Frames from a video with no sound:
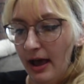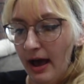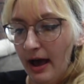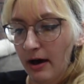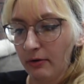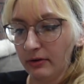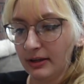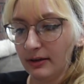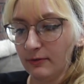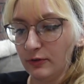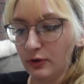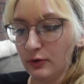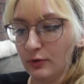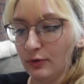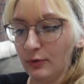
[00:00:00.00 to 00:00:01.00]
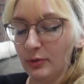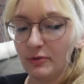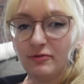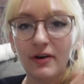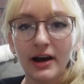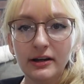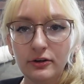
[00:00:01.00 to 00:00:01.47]
I'll give you the
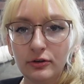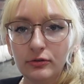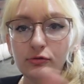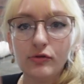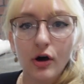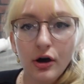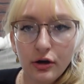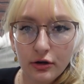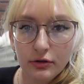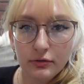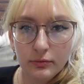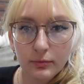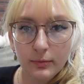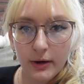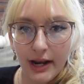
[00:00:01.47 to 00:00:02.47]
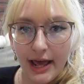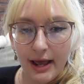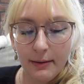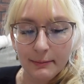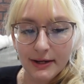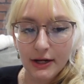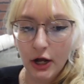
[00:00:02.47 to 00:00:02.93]
final look when
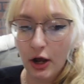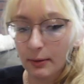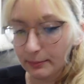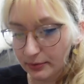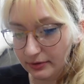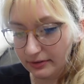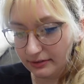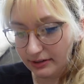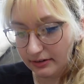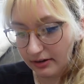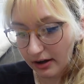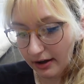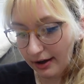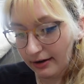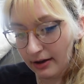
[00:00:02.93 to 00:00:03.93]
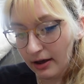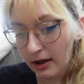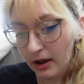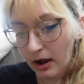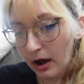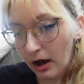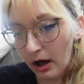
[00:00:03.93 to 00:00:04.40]
I'm completely done,
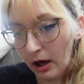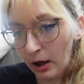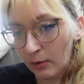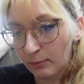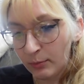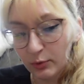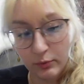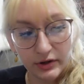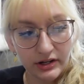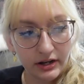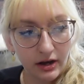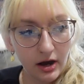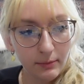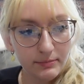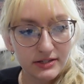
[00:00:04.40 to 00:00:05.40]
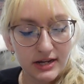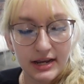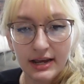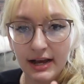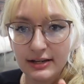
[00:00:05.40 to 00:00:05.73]
um, but reading update.